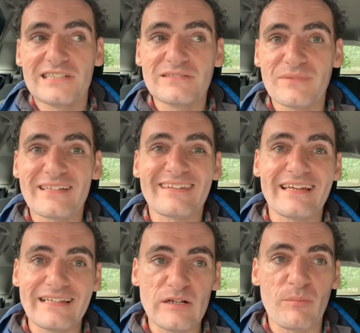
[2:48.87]
makes it
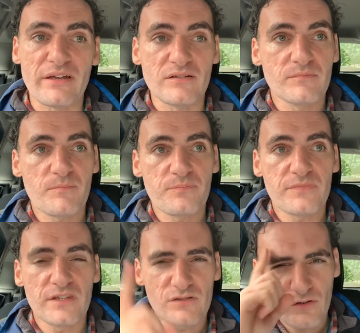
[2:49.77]
a little bit,
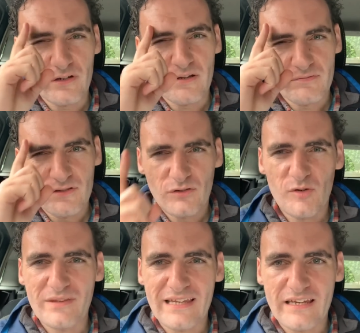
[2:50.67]
you just gotta
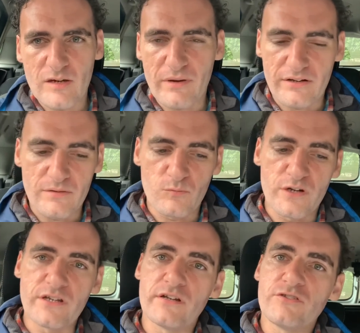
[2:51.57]
be thinking about it
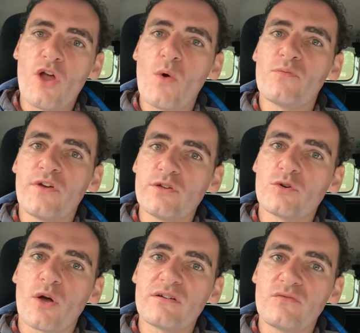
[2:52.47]
when you know that you're
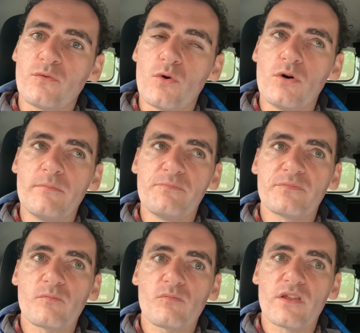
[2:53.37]
going for
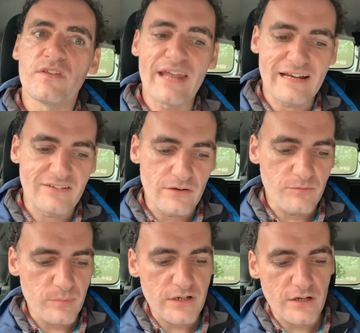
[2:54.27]
the
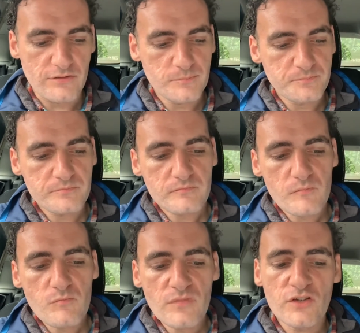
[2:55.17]
negative, because
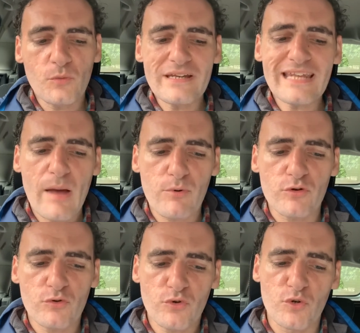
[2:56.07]
dwi'n
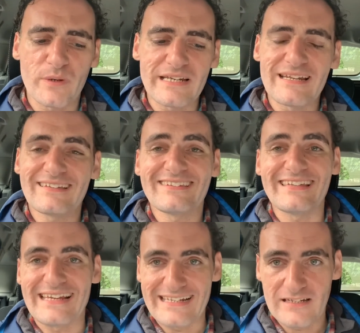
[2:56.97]
nabod rhywun
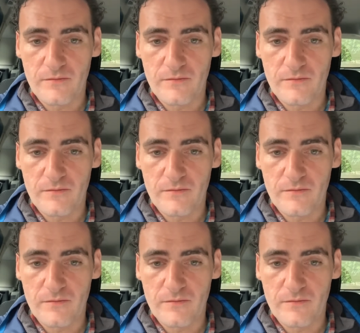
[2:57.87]
sy'n.